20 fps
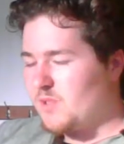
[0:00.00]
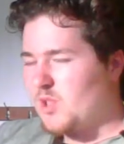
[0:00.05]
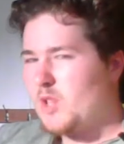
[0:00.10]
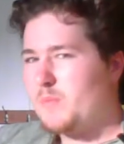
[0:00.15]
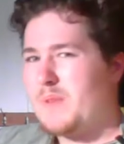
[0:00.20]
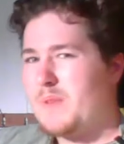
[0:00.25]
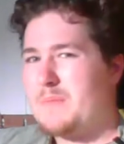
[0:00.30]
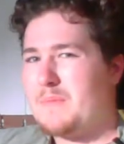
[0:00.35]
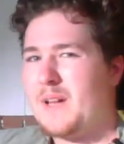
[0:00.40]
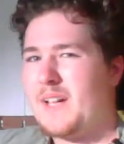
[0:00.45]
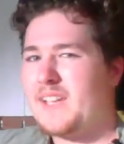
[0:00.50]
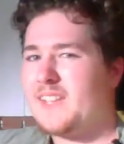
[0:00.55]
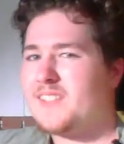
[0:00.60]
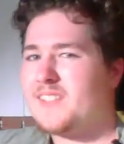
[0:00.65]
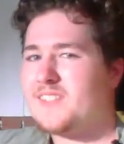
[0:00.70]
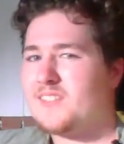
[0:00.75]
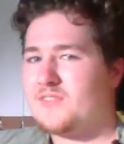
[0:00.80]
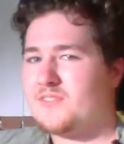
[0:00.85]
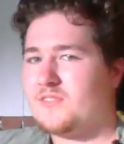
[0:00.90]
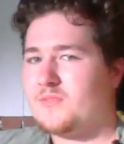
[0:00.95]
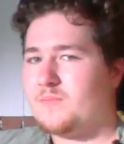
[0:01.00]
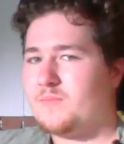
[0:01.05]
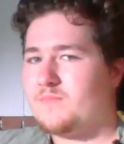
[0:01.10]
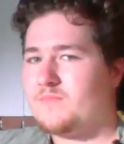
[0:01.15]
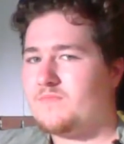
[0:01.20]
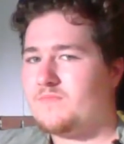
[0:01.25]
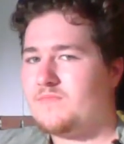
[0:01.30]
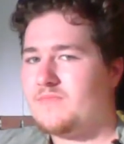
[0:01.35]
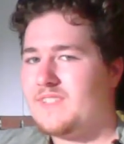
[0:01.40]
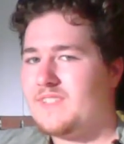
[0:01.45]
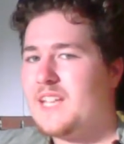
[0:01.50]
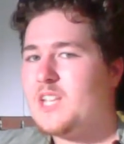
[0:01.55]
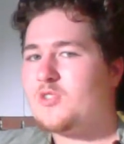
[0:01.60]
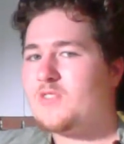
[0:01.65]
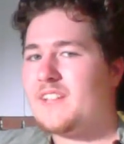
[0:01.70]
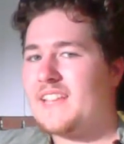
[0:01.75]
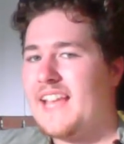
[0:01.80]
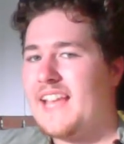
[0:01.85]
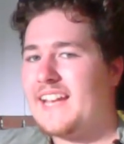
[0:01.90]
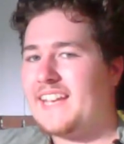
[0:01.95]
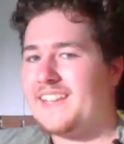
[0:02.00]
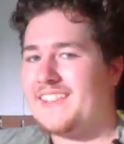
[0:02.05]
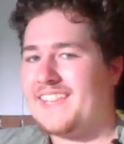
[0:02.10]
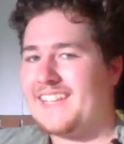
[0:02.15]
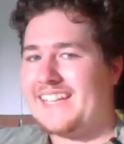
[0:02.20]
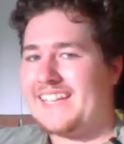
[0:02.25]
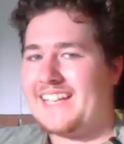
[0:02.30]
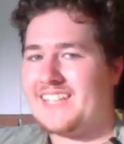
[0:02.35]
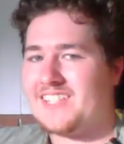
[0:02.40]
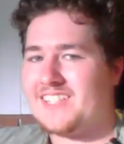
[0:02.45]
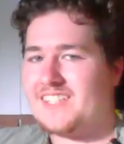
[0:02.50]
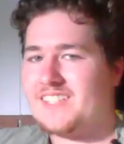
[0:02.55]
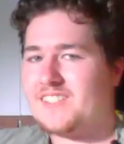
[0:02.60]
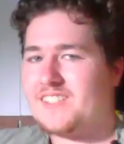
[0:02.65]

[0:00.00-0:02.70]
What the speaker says: Could be mice, or literally anything, actually.